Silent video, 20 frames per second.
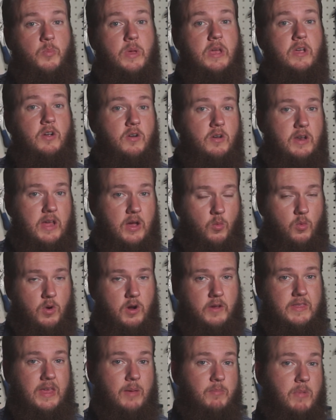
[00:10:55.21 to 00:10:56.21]
bigger
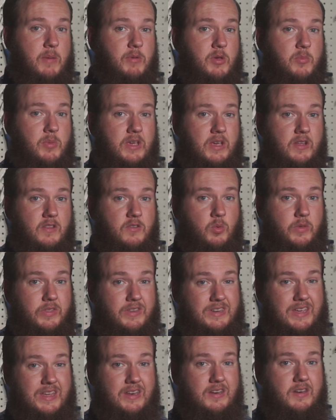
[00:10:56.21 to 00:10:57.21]
network that maybe begins
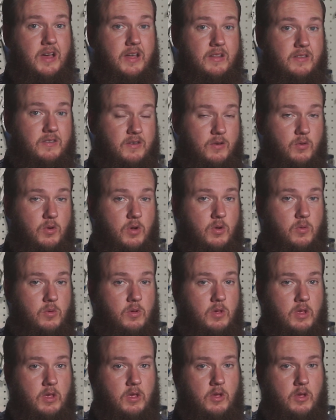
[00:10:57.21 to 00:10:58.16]
with ten dot zero